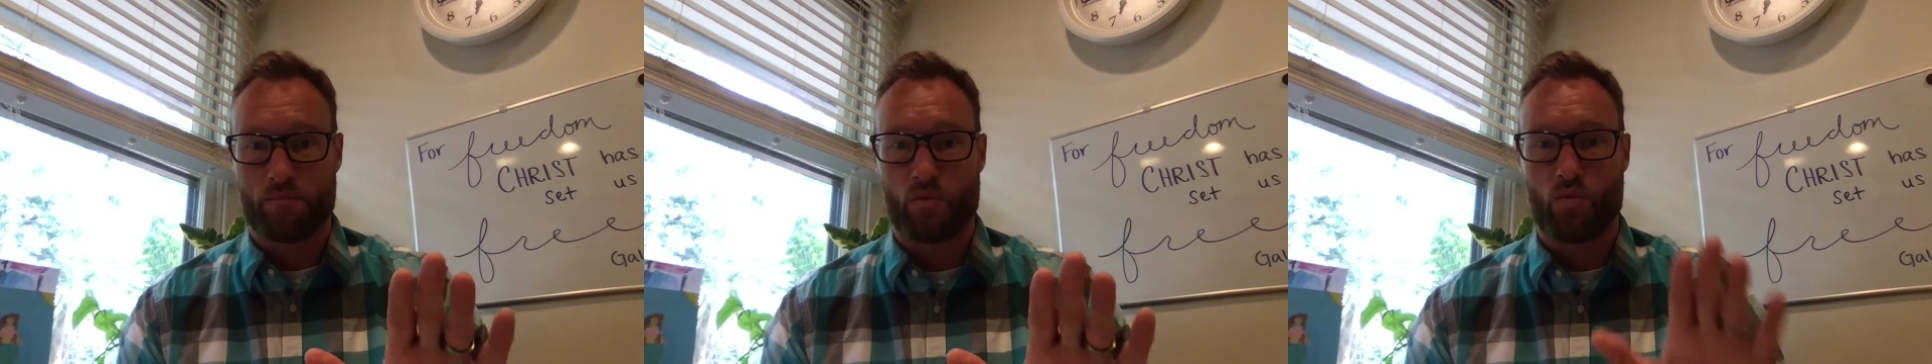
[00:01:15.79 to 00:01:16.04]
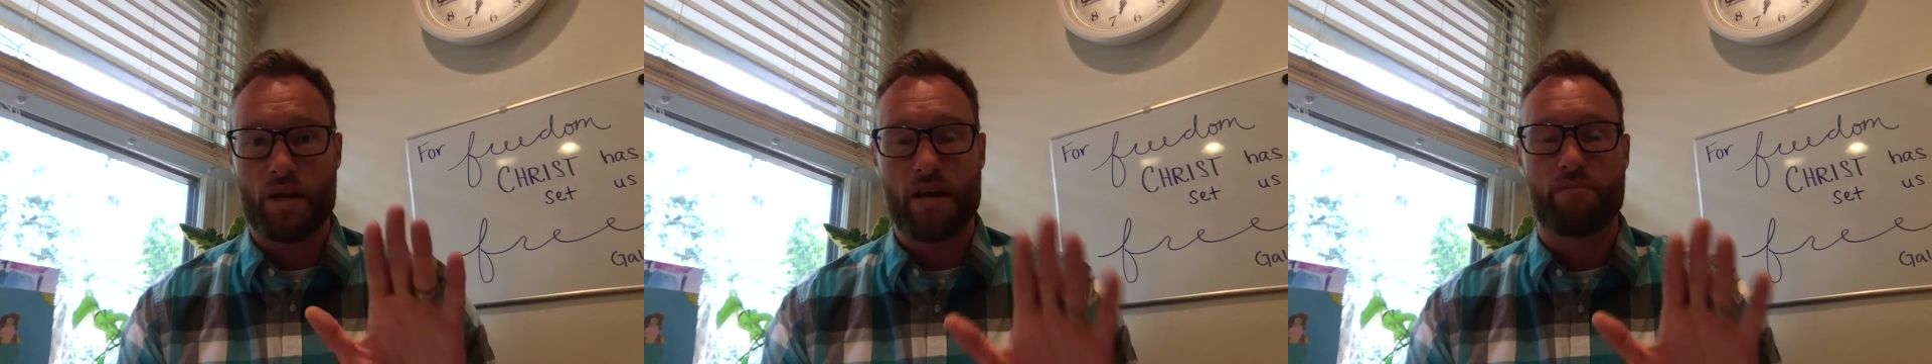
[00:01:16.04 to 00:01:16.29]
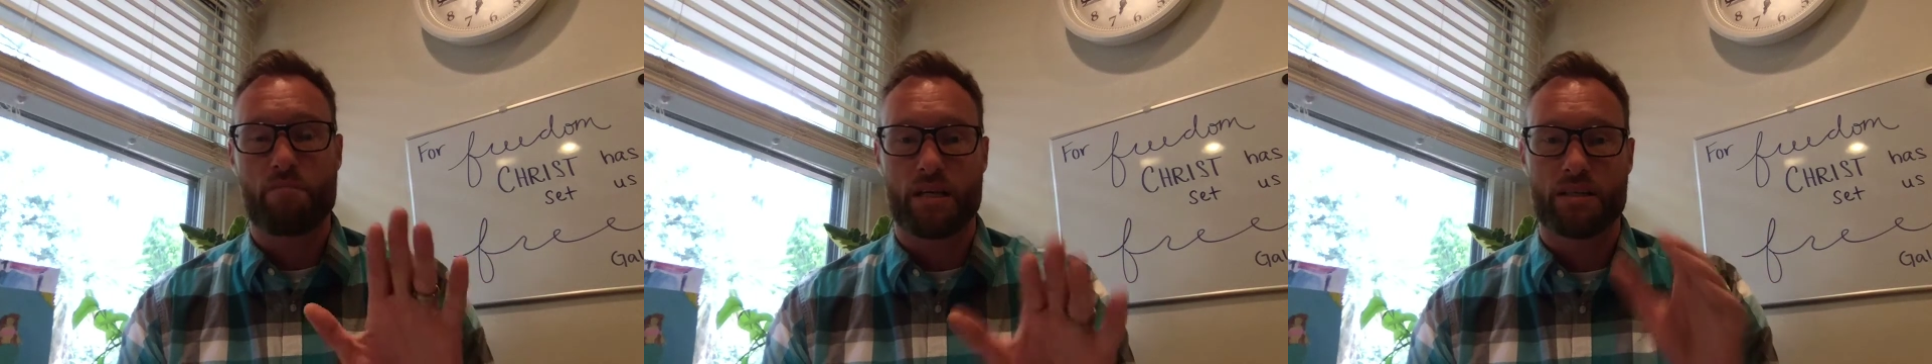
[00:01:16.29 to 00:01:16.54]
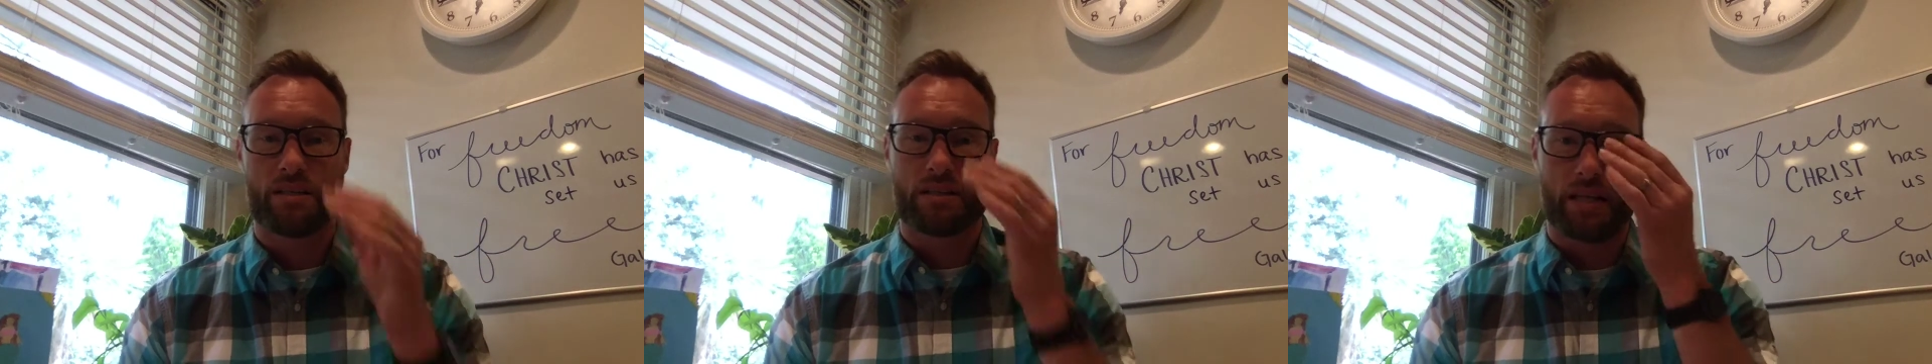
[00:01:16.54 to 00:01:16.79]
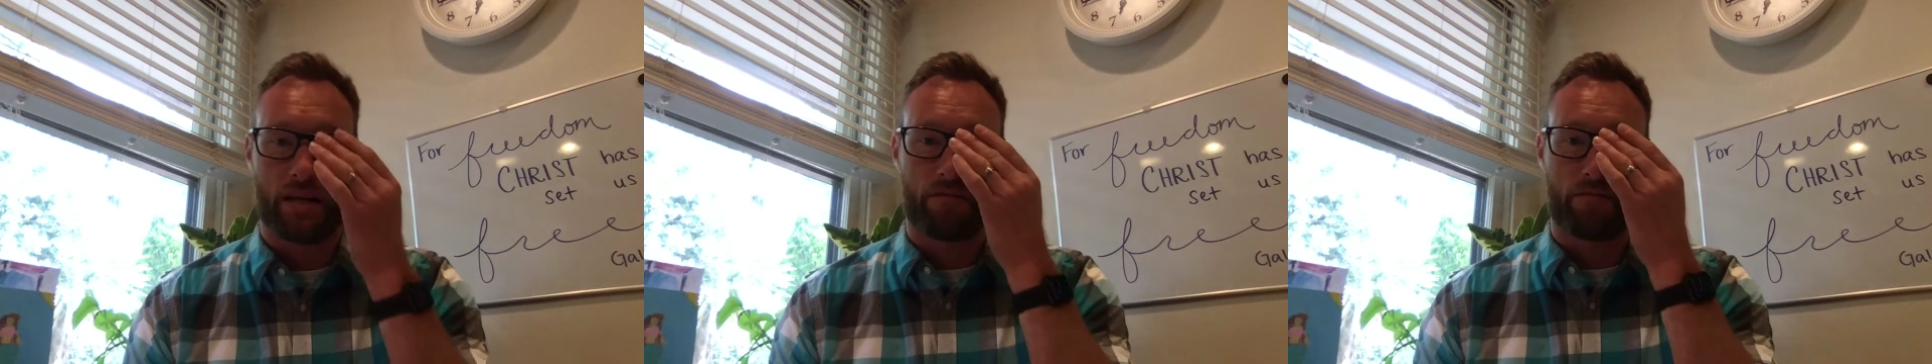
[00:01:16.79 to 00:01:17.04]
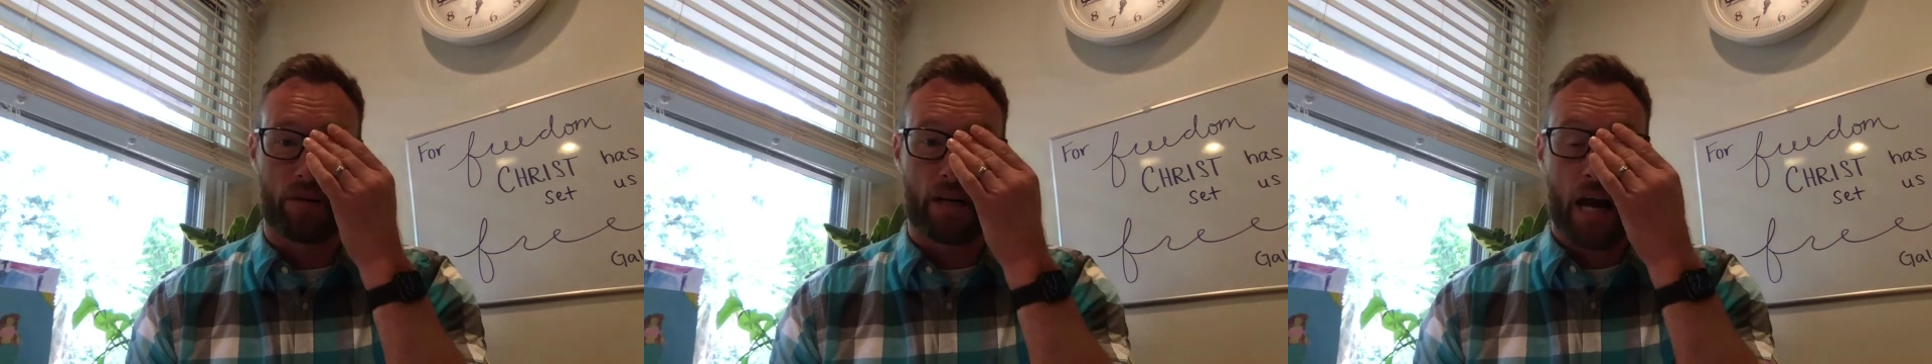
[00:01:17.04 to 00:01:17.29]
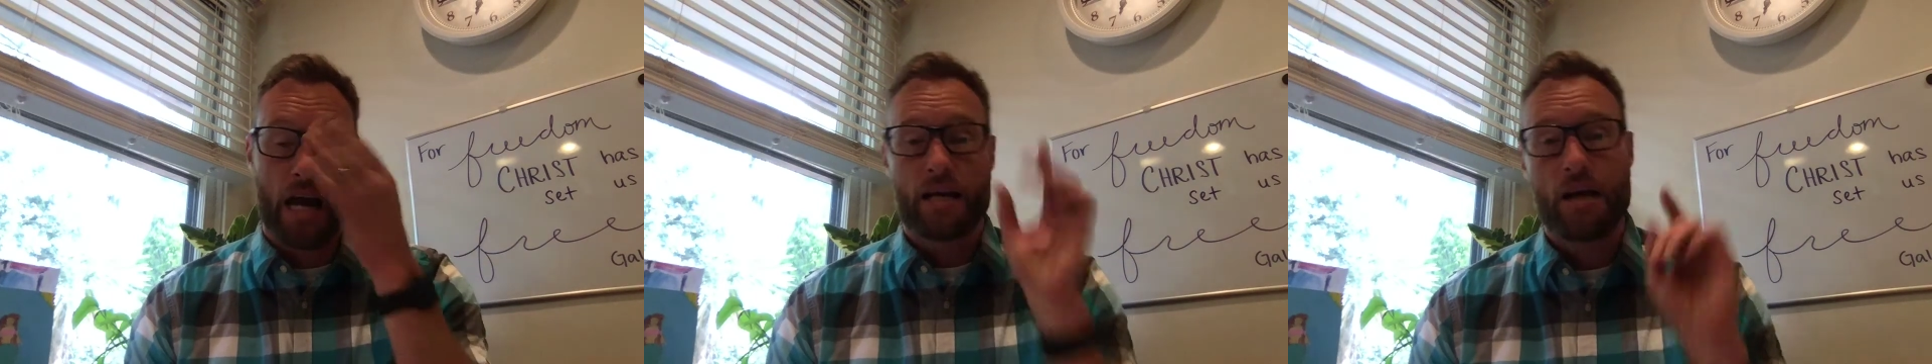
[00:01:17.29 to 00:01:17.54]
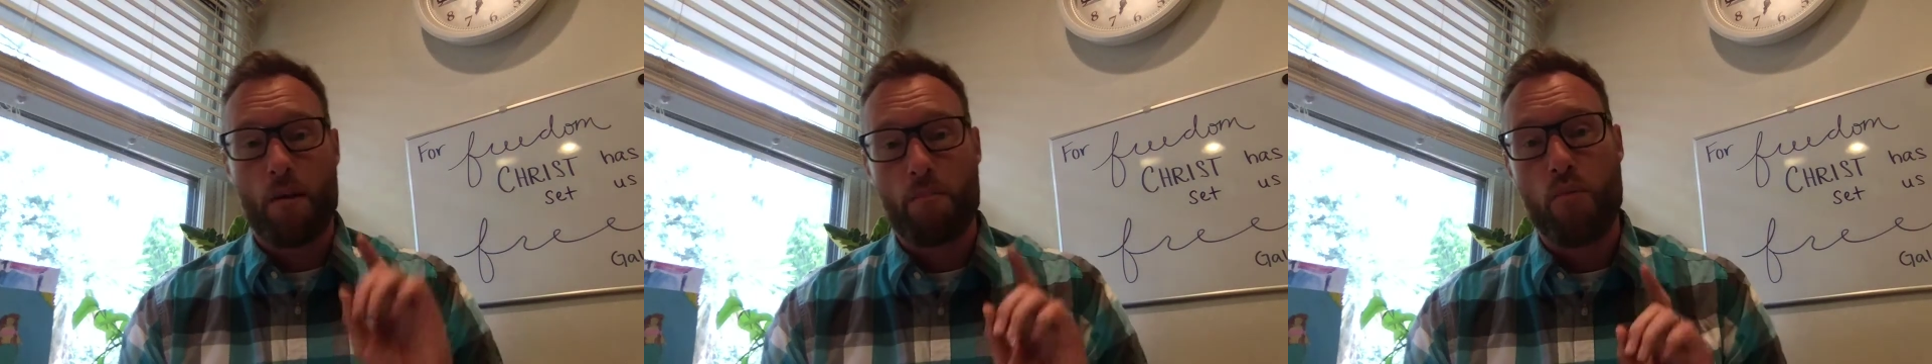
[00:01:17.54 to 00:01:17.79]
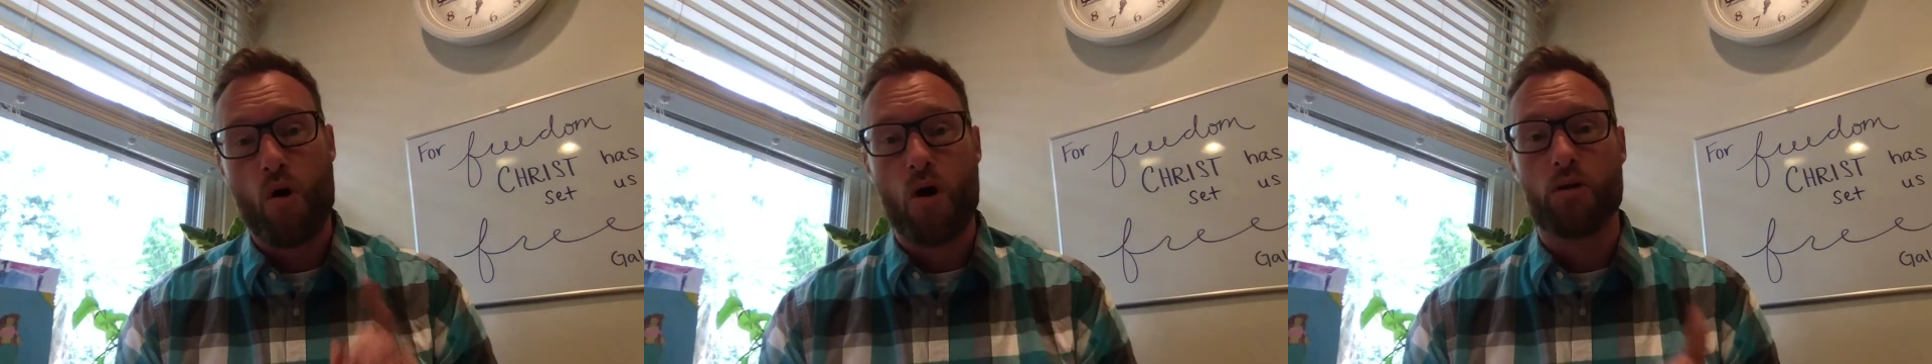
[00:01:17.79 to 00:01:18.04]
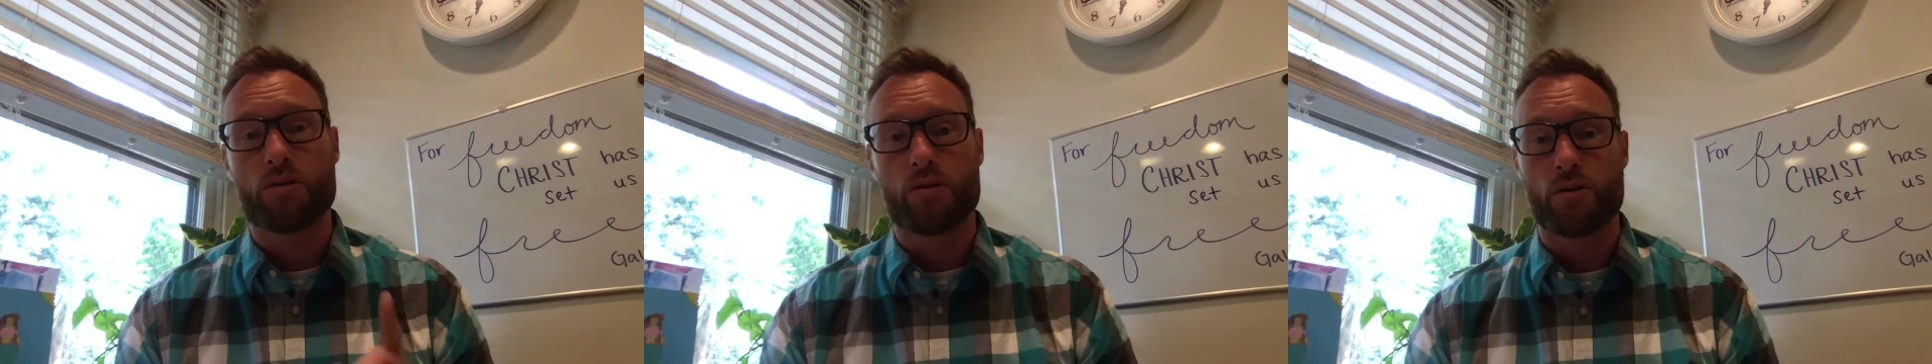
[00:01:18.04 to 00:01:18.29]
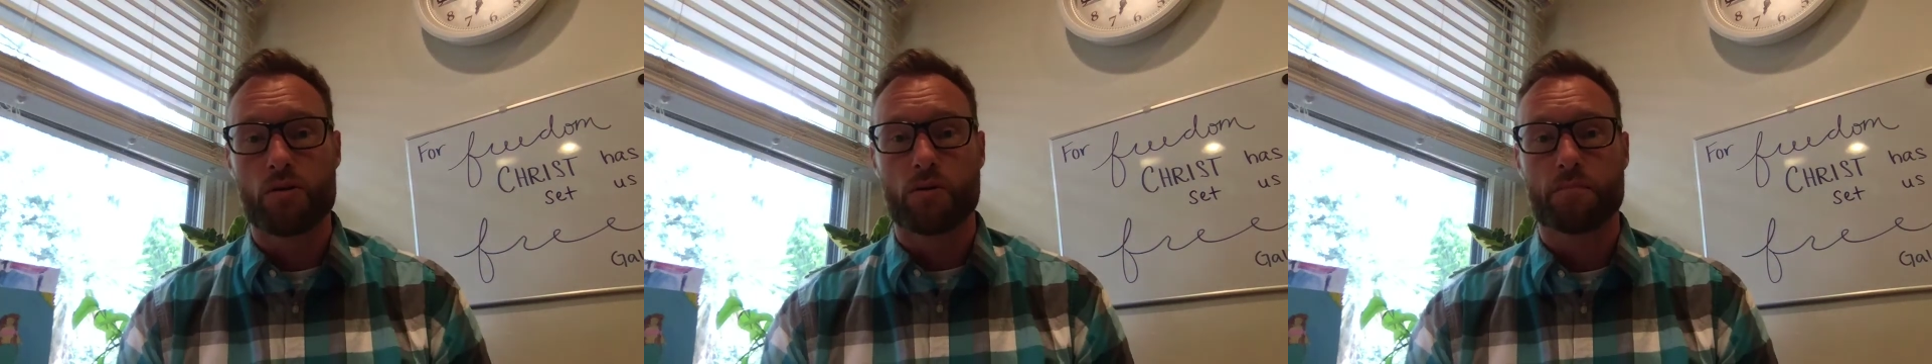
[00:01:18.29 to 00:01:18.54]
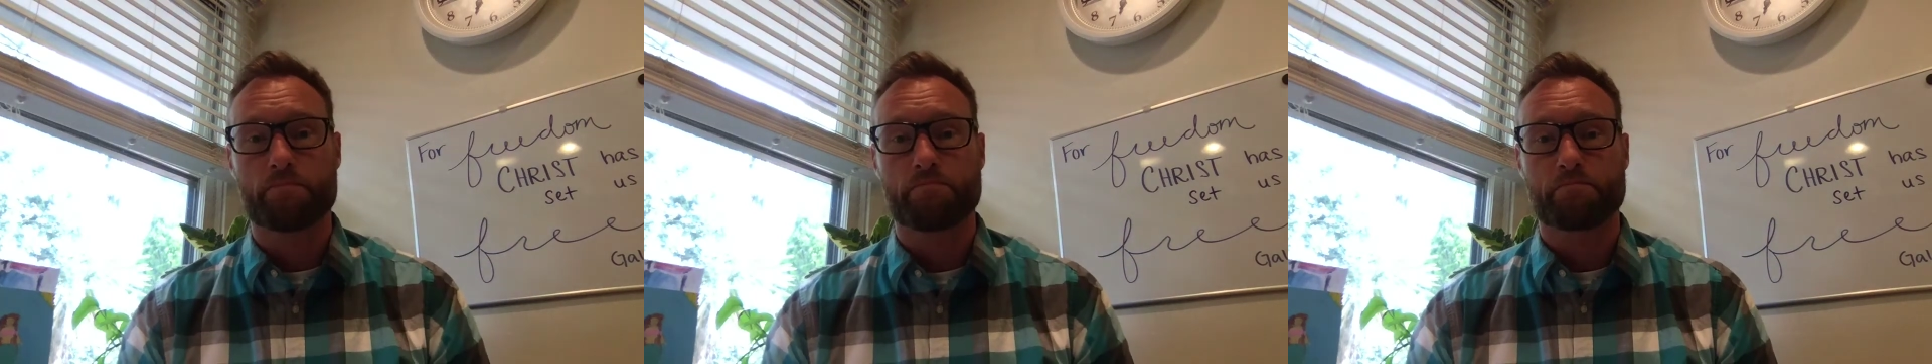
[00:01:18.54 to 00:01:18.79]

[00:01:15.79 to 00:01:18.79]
We have been set free. Now, Paul knew